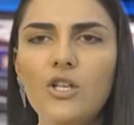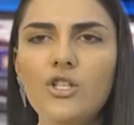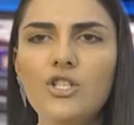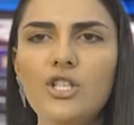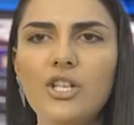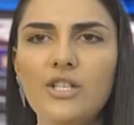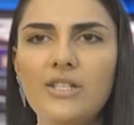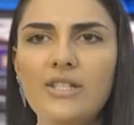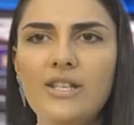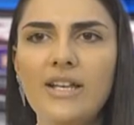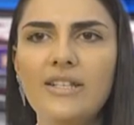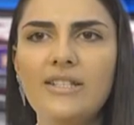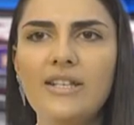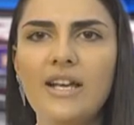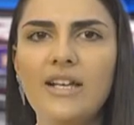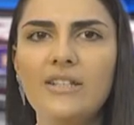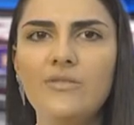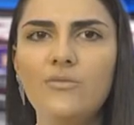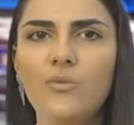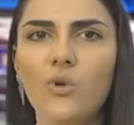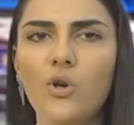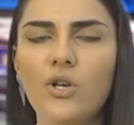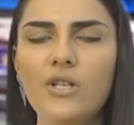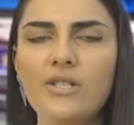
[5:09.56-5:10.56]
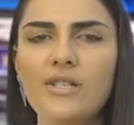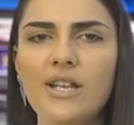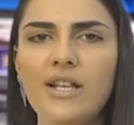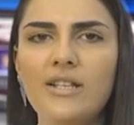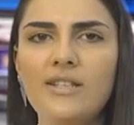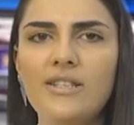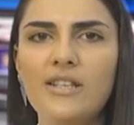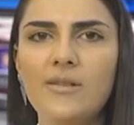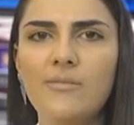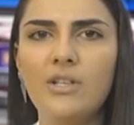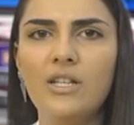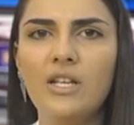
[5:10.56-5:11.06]
She said that wars and
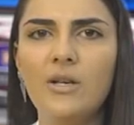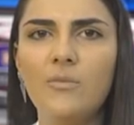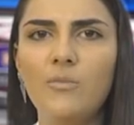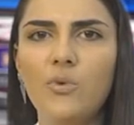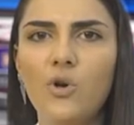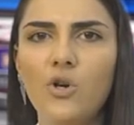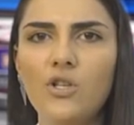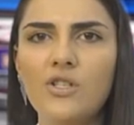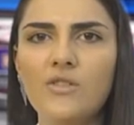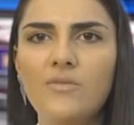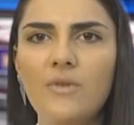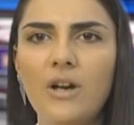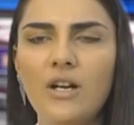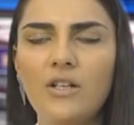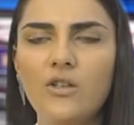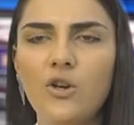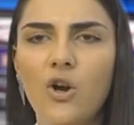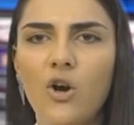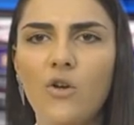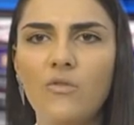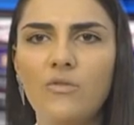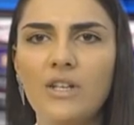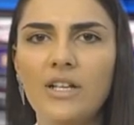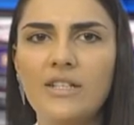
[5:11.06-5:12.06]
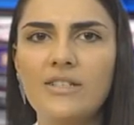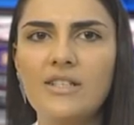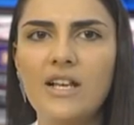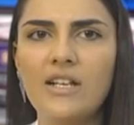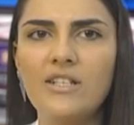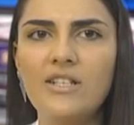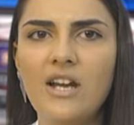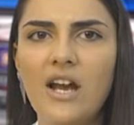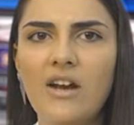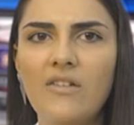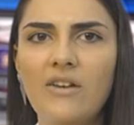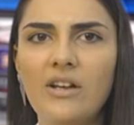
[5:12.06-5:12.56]
similar post-war conflicts are
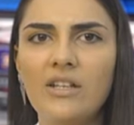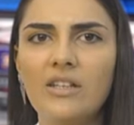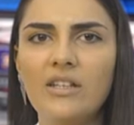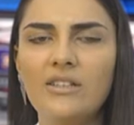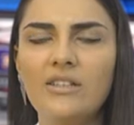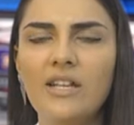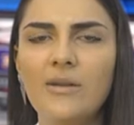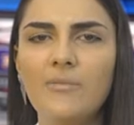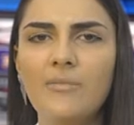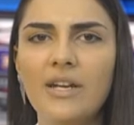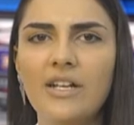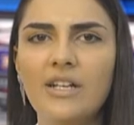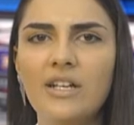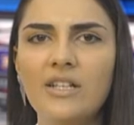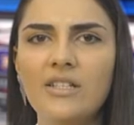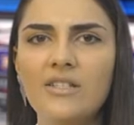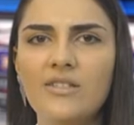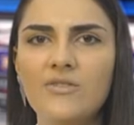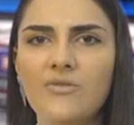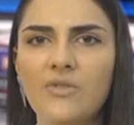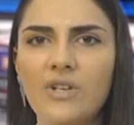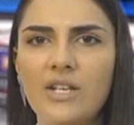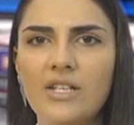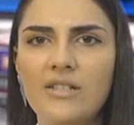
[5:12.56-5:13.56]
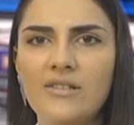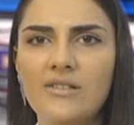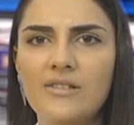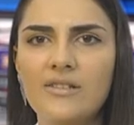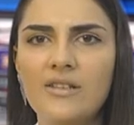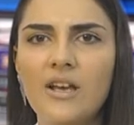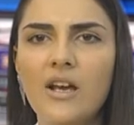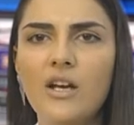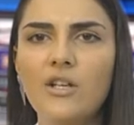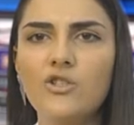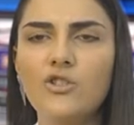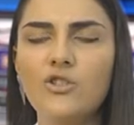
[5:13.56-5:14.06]
directly the biggest risks
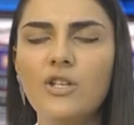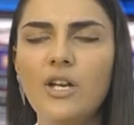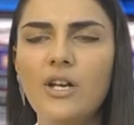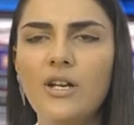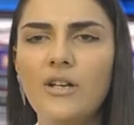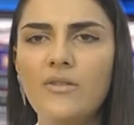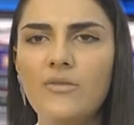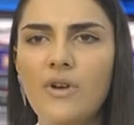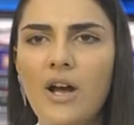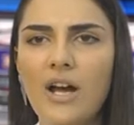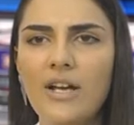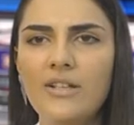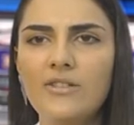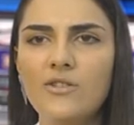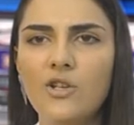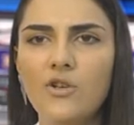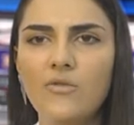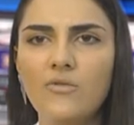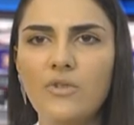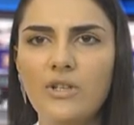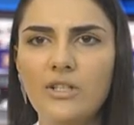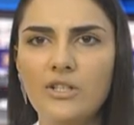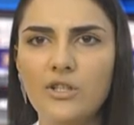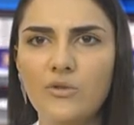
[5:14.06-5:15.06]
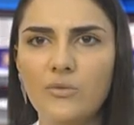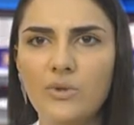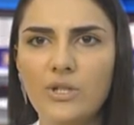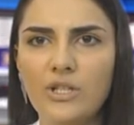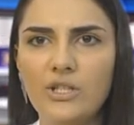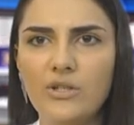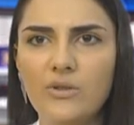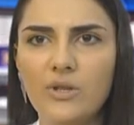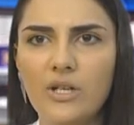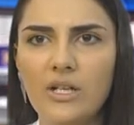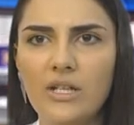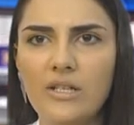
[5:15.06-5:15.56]
to the rights of
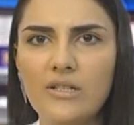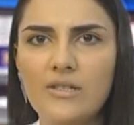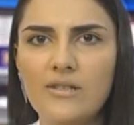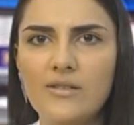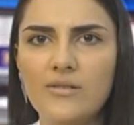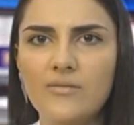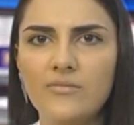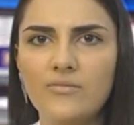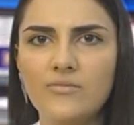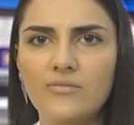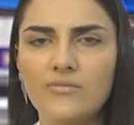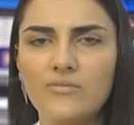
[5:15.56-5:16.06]
individuals.